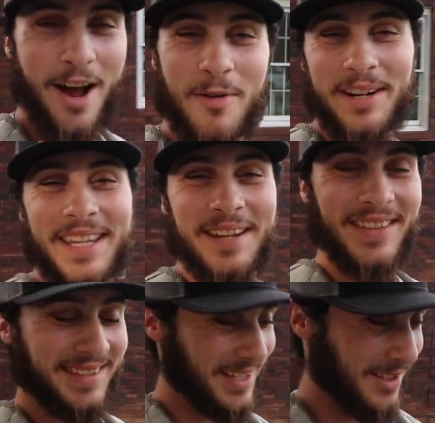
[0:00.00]
we're gonna get
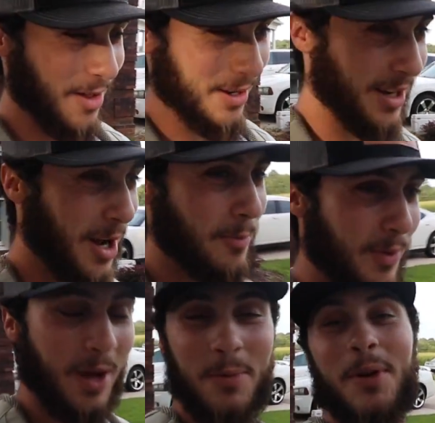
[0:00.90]
this thing loaded
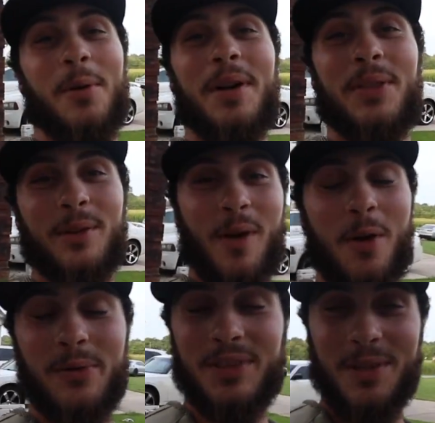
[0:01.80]
up and we're gonna hit the
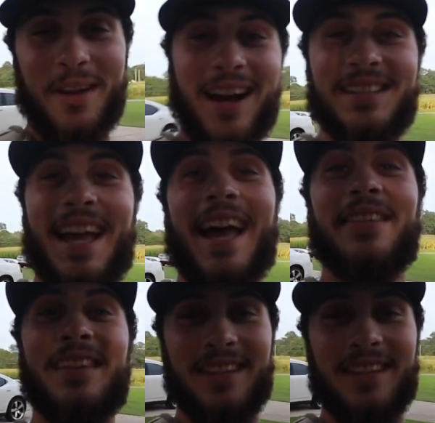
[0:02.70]
road. See you guys at the